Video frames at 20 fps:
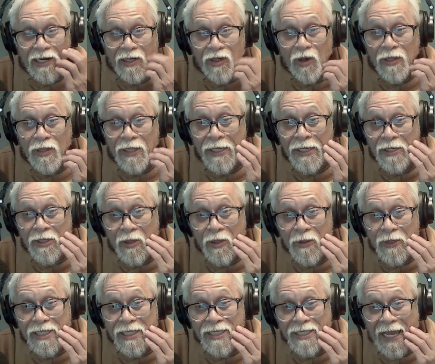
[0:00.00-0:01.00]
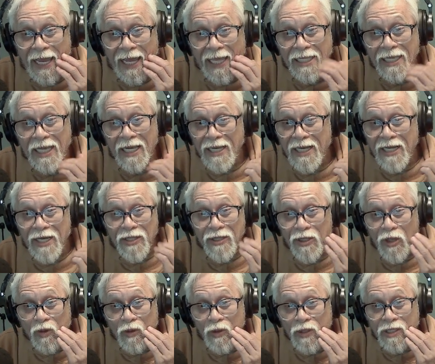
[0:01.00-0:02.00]
All I know is that
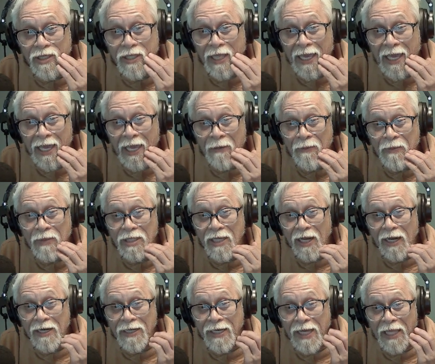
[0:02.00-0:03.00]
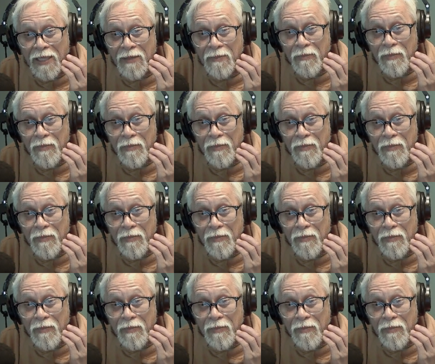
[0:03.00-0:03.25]
those names are not